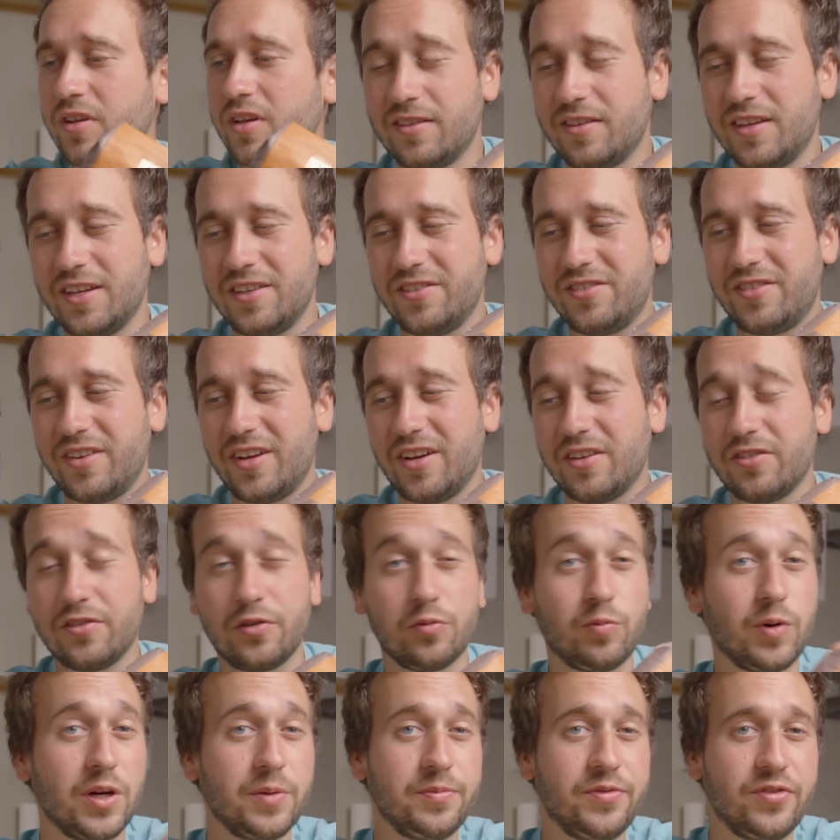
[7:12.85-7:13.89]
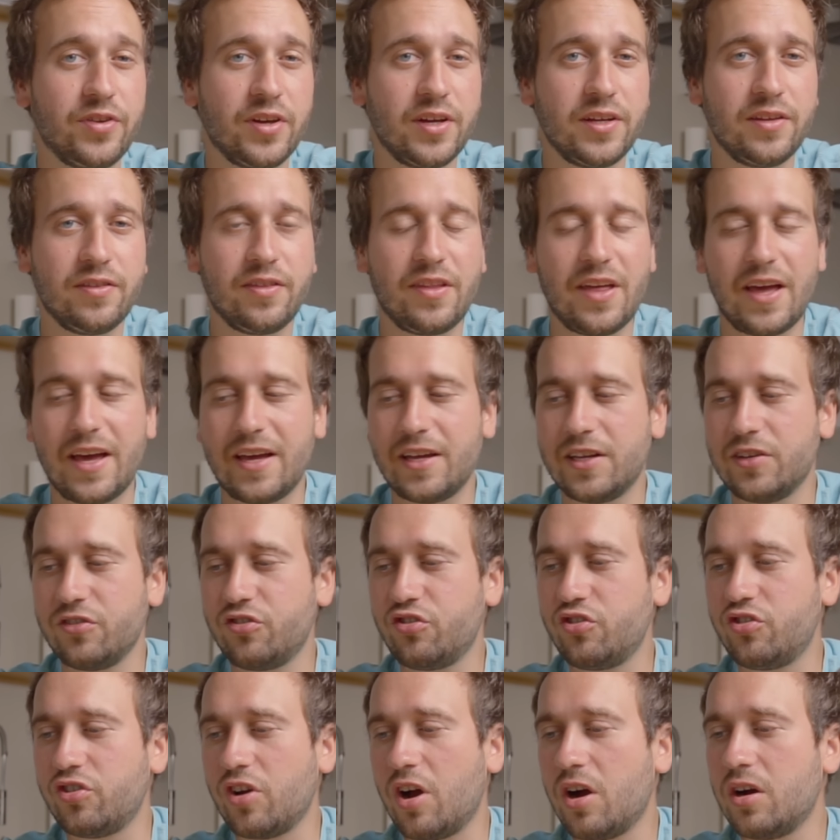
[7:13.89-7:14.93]
They say on their website that
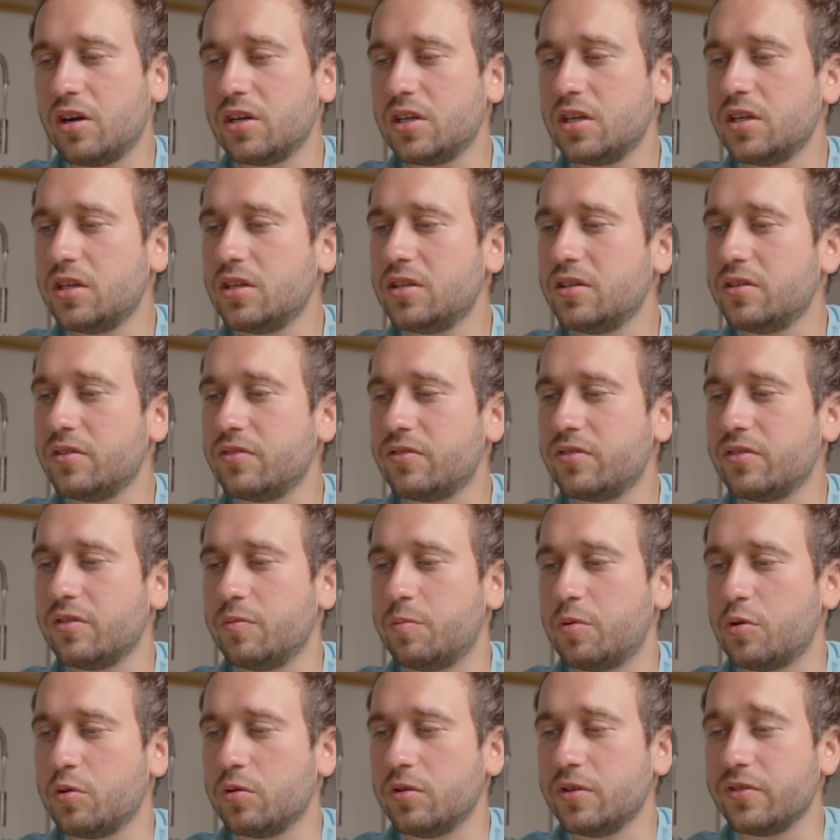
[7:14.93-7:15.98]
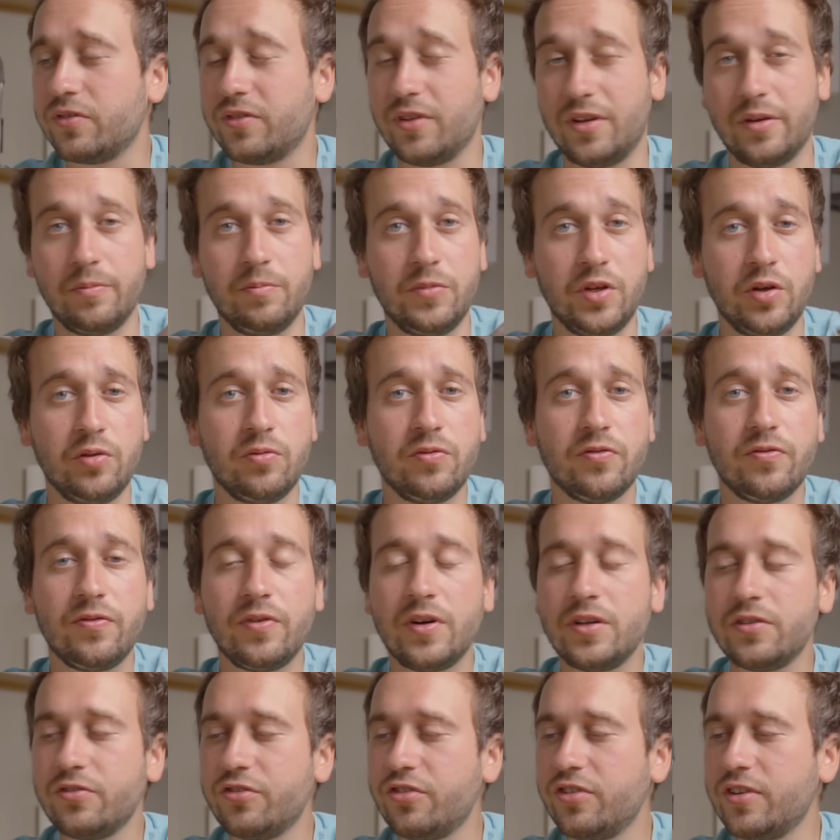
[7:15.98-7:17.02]
chaga supports immune
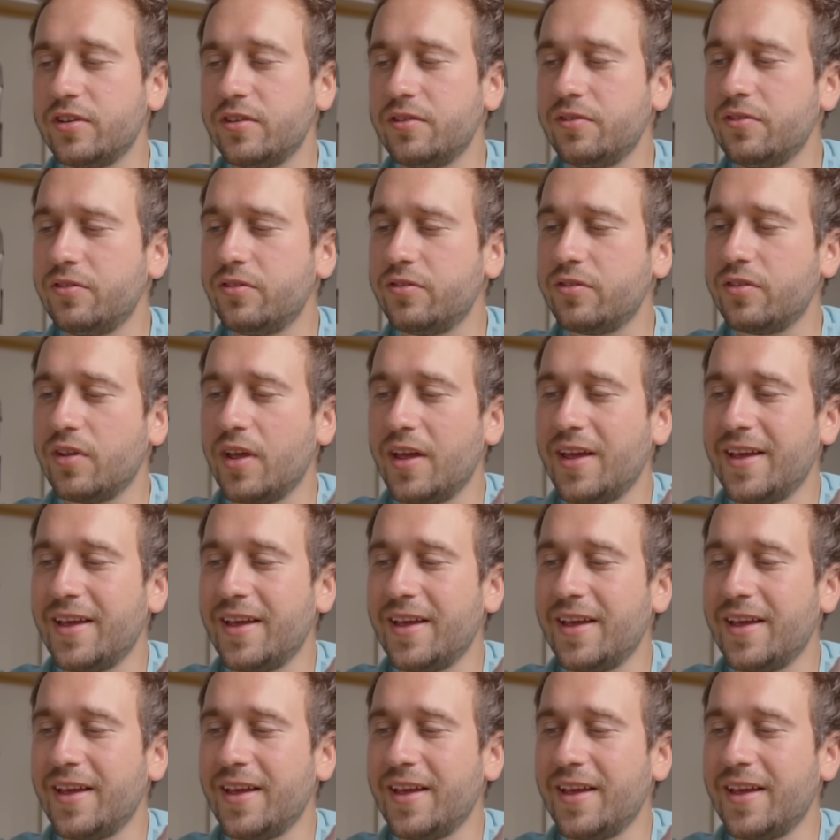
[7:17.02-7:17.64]
functions